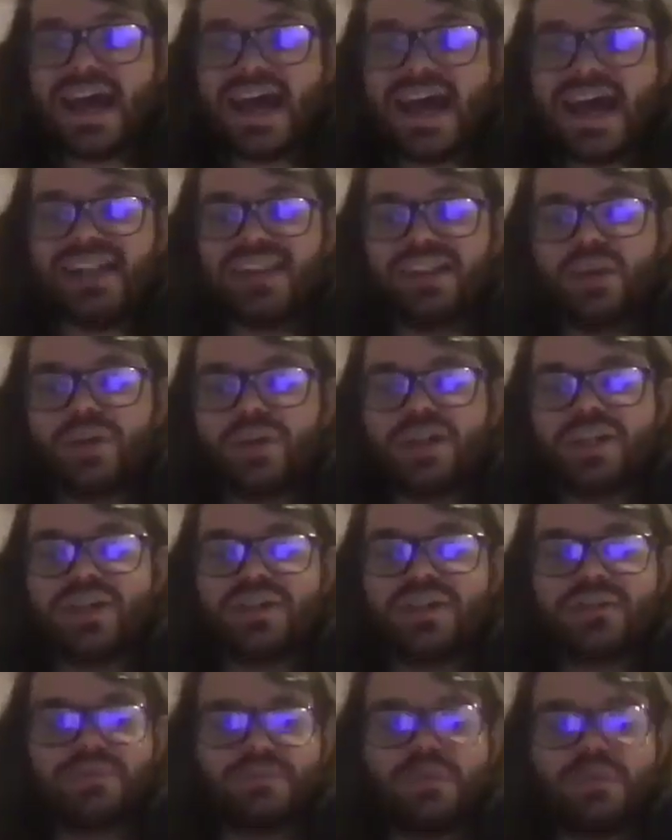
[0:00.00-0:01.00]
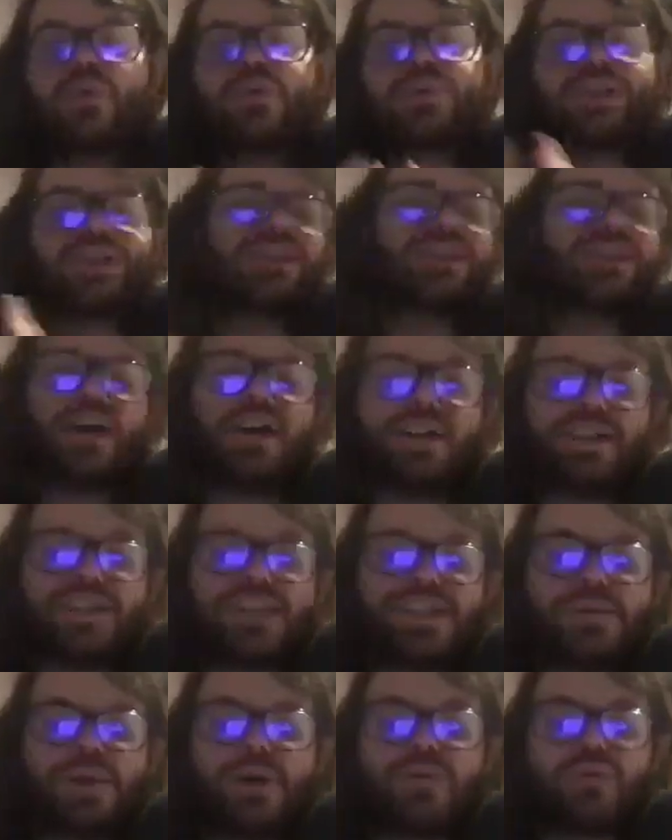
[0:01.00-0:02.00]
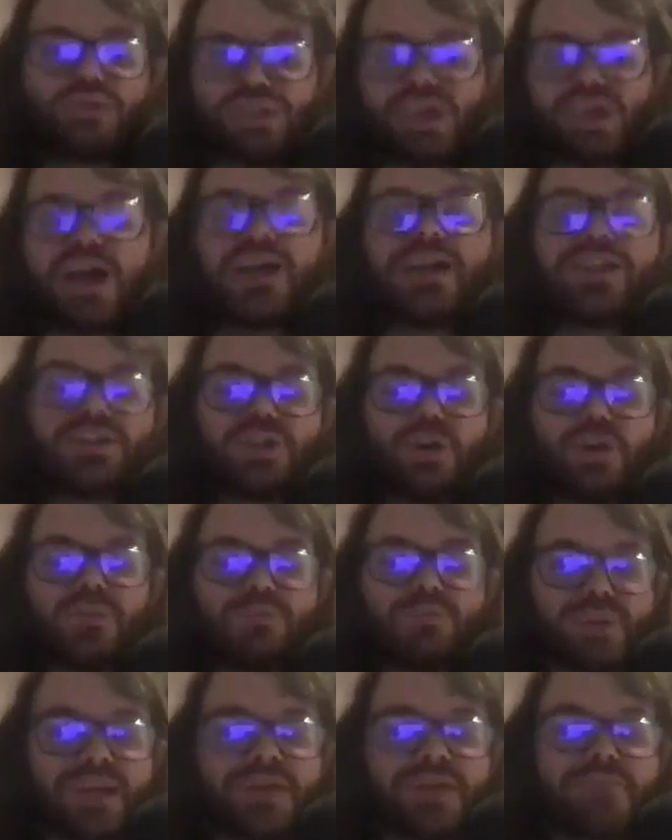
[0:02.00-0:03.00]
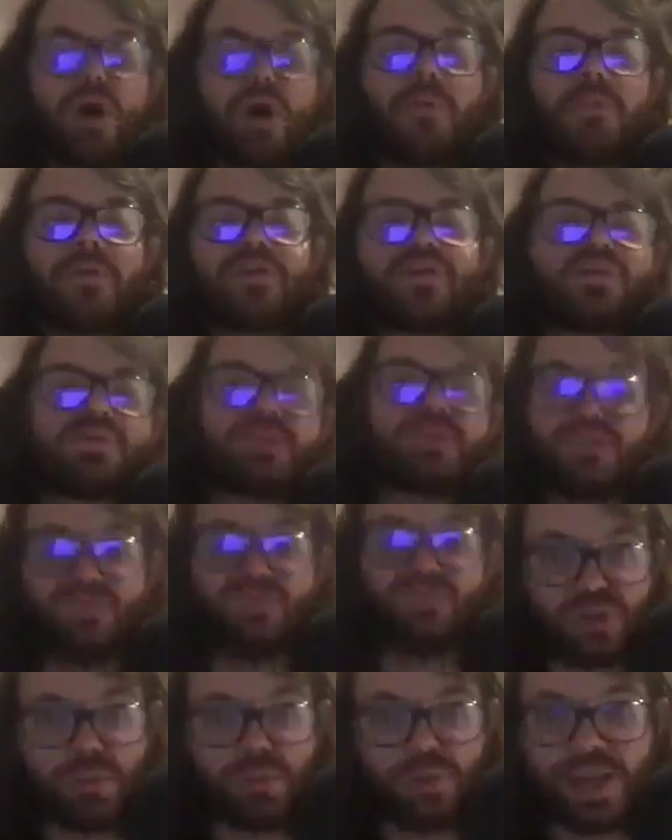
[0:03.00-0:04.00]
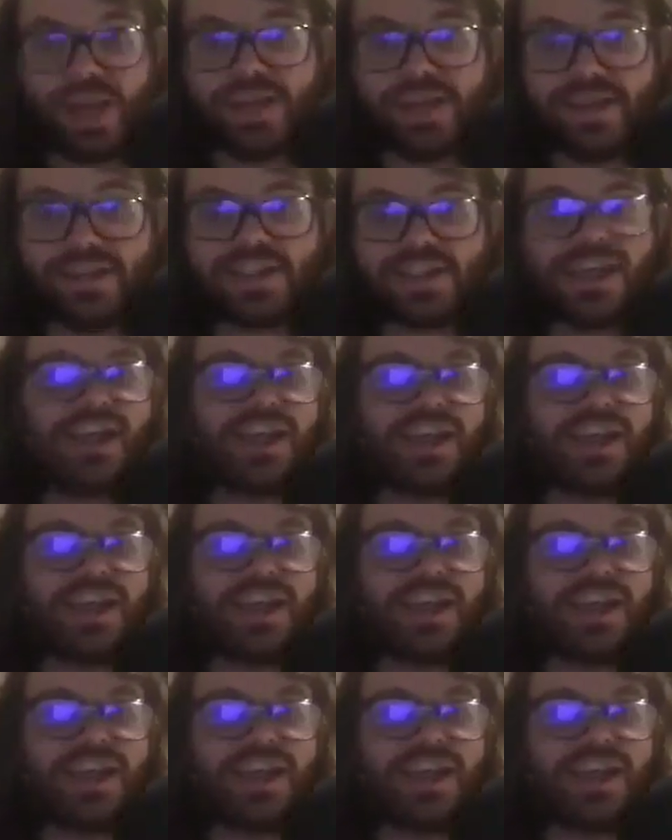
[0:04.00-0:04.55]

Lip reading: and looking more to the Scarlets, who are reliant on big moments from individual players.